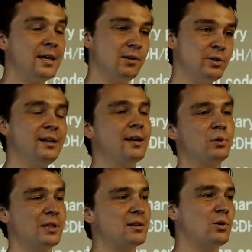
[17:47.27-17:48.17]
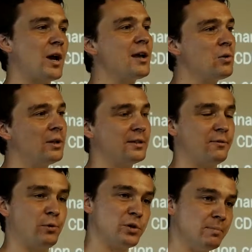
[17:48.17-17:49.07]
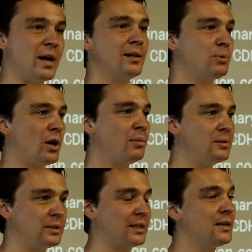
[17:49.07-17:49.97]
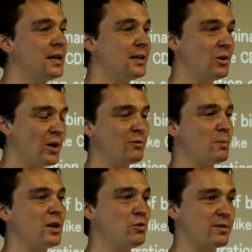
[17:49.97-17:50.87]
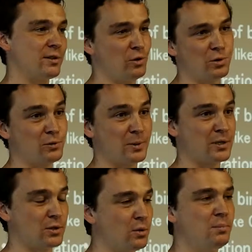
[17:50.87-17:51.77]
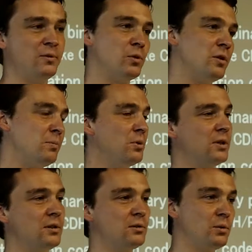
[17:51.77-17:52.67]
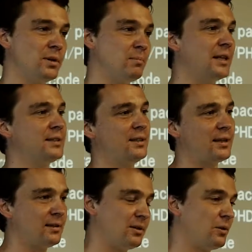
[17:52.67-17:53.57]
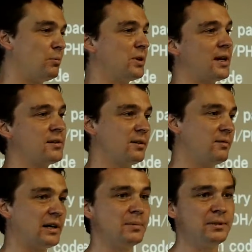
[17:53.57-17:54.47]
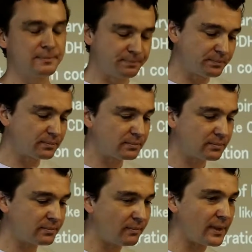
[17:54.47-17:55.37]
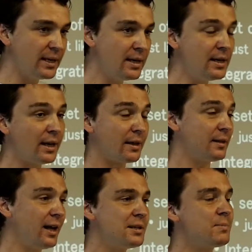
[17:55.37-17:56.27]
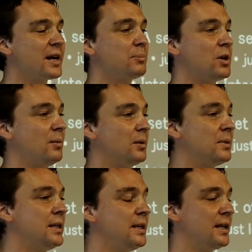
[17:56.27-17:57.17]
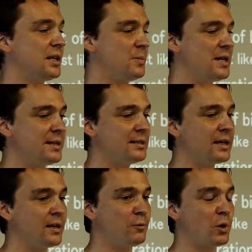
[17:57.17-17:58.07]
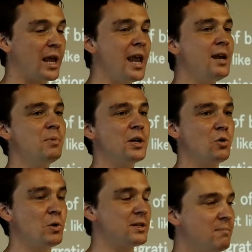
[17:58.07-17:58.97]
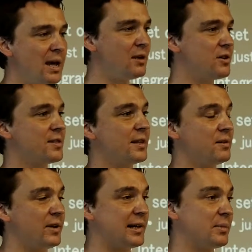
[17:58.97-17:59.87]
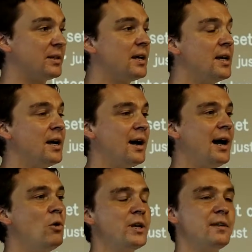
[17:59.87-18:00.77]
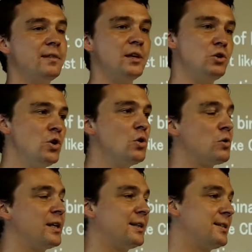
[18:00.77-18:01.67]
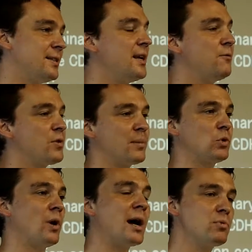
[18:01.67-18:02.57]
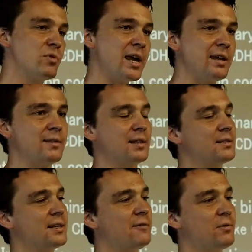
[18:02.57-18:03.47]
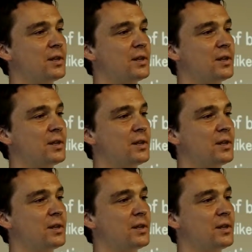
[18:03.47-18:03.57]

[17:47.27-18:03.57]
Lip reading: you still have to test. So I call it a first mile problem. Like, you have to make sure that your software is good before you put it into the multi-tenant production environment. And the last mile problem is basically for anybody who is managing that environment, how can they know that it's safe for them to upgrade, that it's safe for